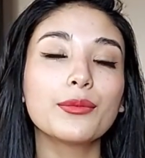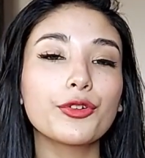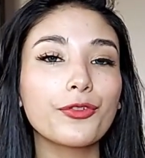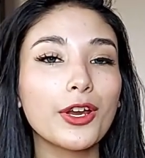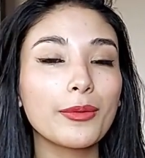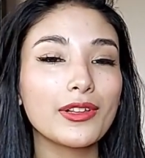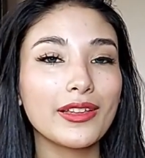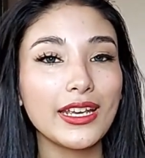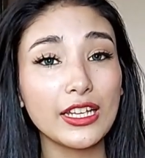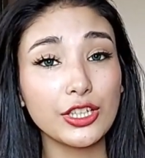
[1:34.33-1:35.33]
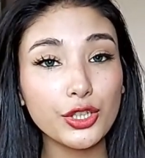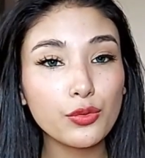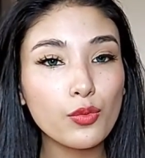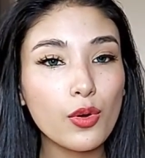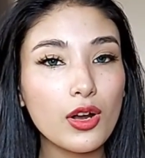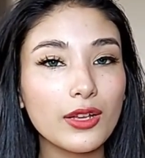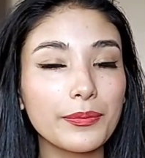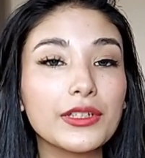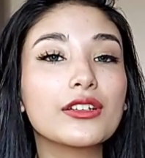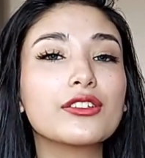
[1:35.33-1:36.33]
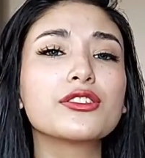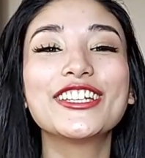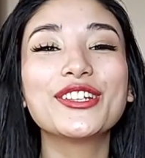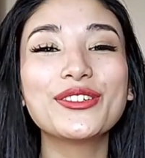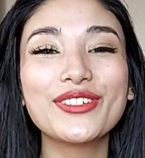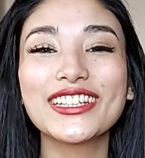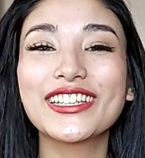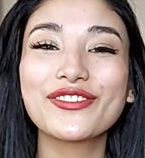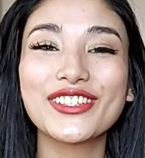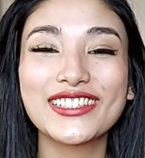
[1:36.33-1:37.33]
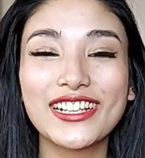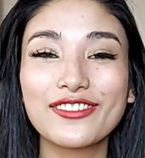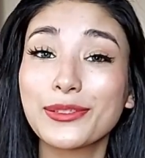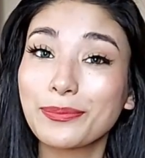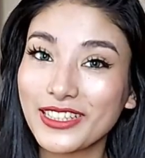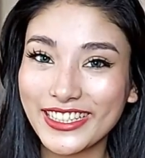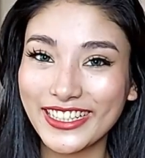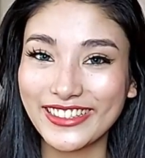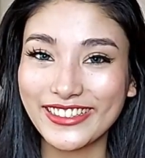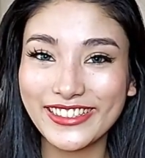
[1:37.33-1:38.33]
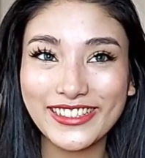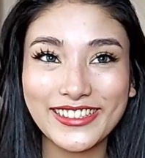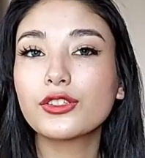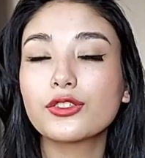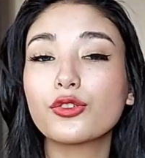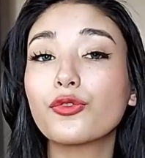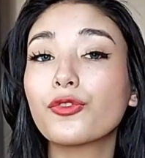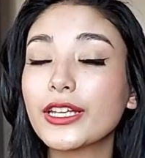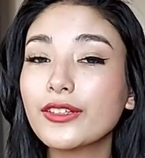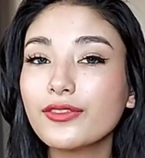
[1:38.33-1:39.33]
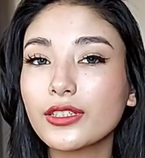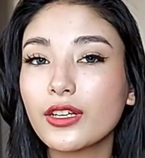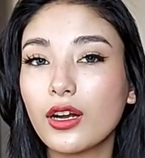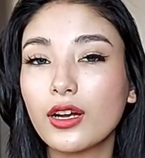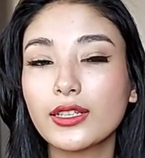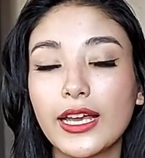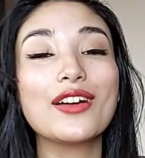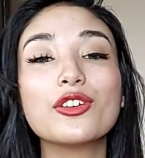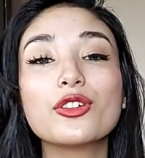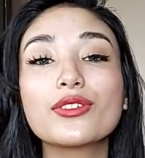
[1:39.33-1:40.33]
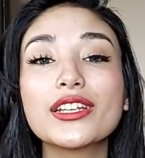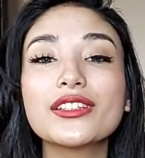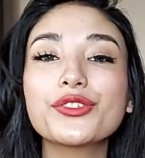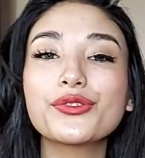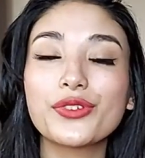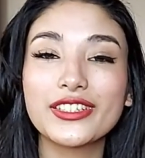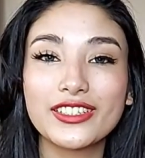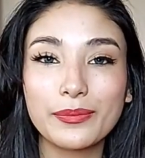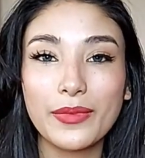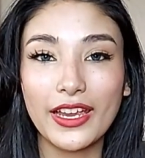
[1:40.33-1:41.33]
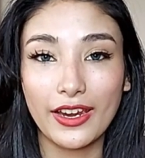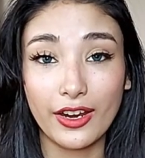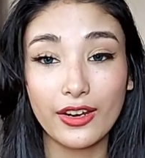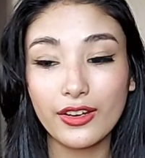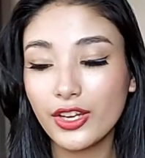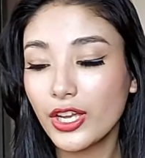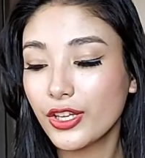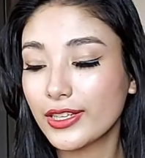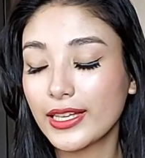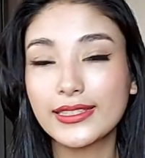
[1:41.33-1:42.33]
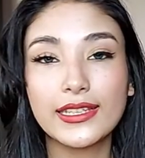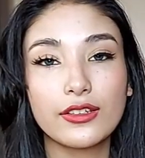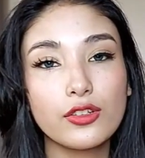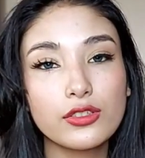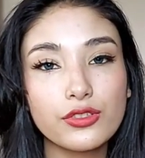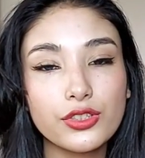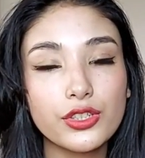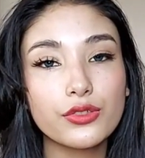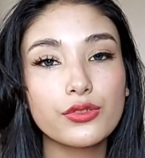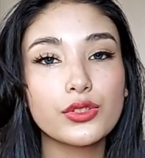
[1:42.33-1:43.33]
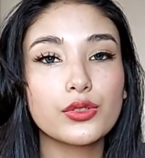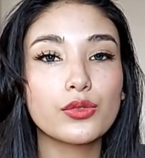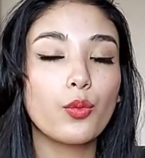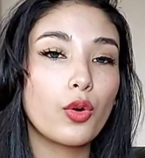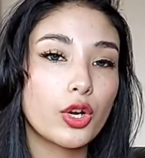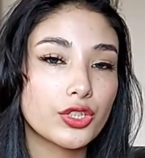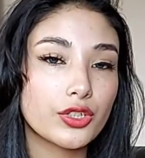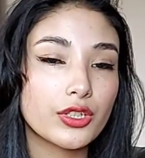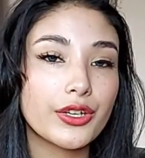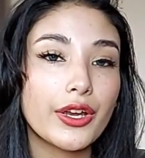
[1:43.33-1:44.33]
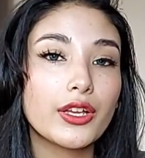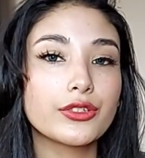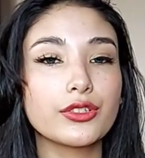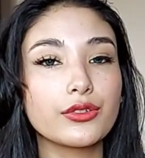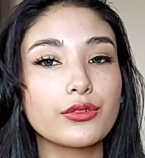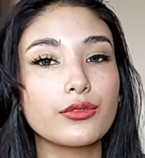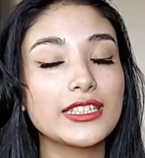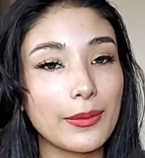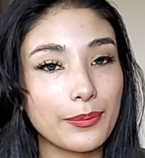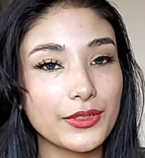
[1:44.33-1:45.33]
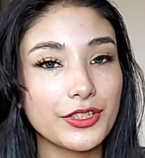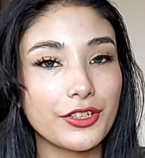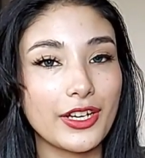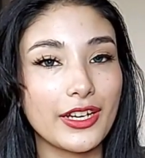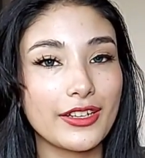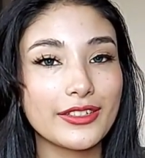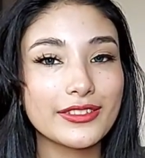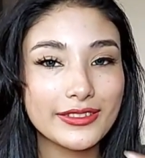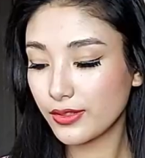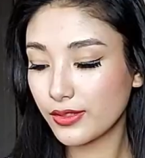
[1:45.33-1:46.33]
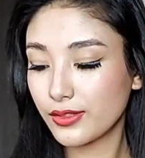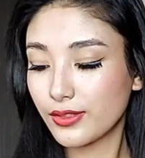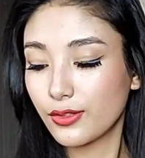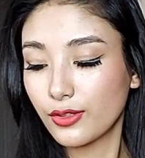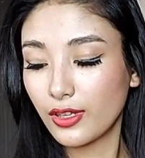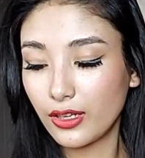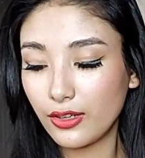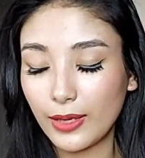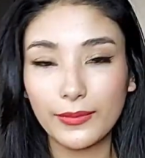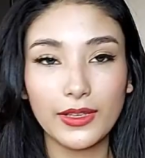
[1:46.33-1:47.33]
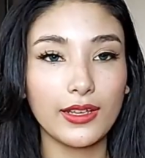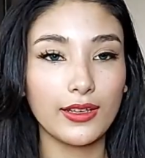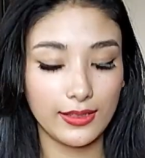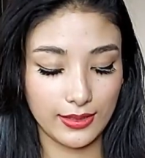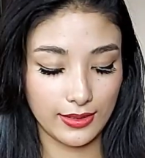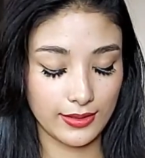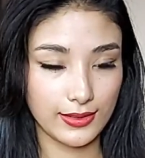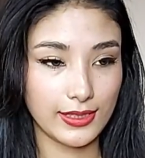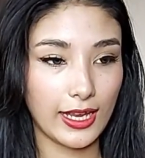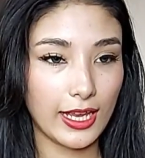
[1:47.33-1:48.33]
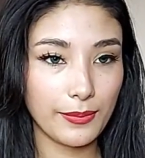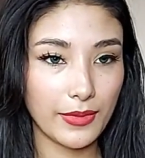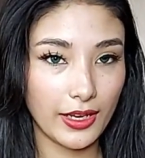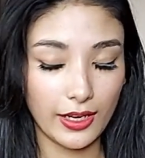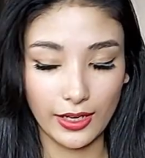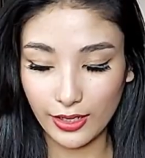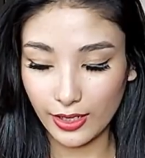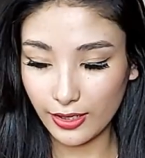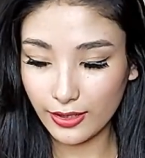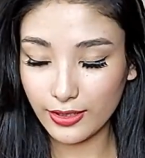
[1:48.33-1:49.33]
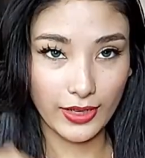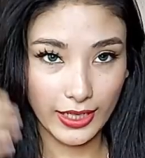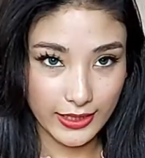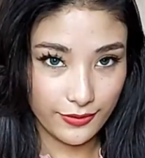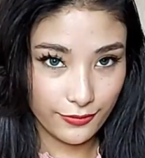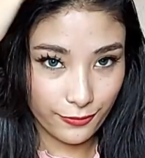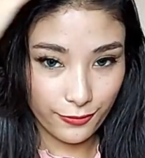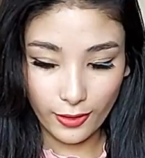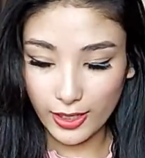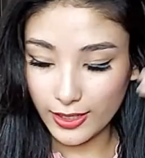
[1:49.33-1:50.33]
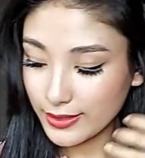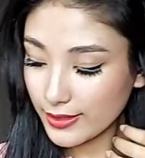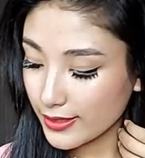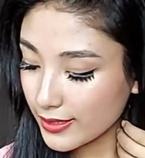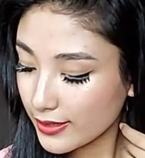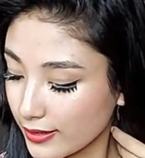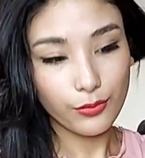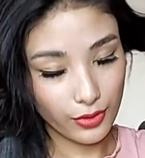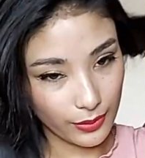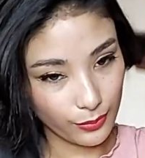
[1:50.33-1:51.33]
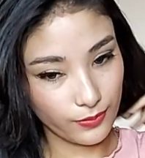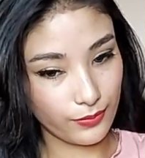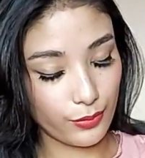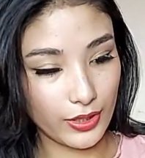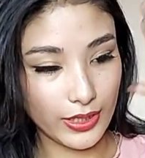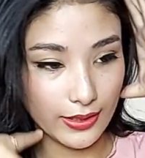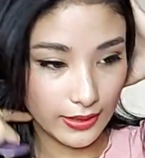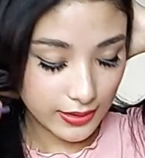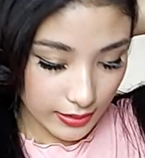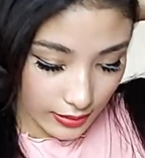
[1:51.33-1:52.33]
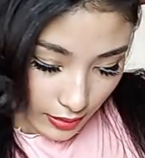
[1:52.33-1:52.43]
preferably a new one, because you don't want to give yourself split ends. So for even cut, I've already straightened my hair. You guys can also use water to dampen your hair. So now I'm gonna tie my hair right in front by bringing it